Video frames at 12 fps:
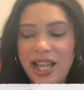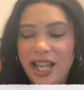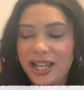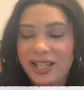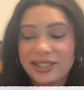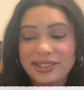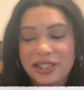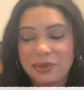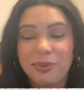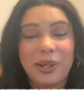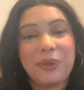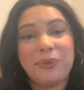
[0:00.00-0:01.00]
it gets to the
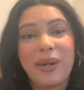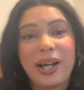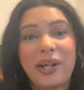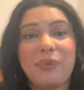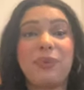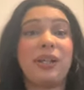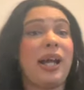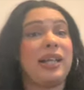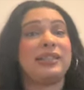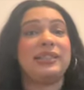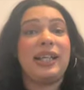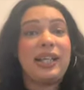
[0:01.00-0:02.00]
point where we're not
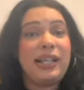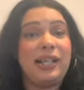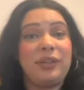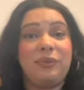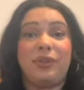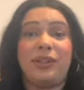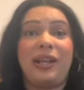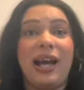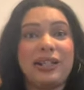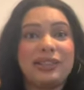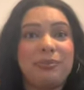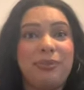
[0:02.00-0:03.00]
studying, we're
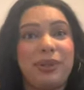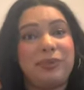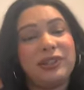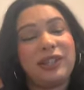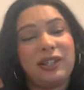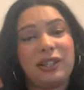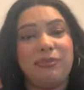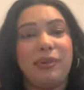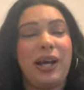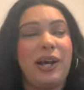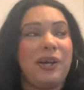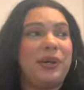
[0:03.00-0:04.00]
gossiping, we're talking
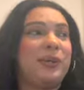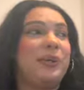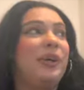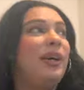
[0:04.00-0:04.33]
about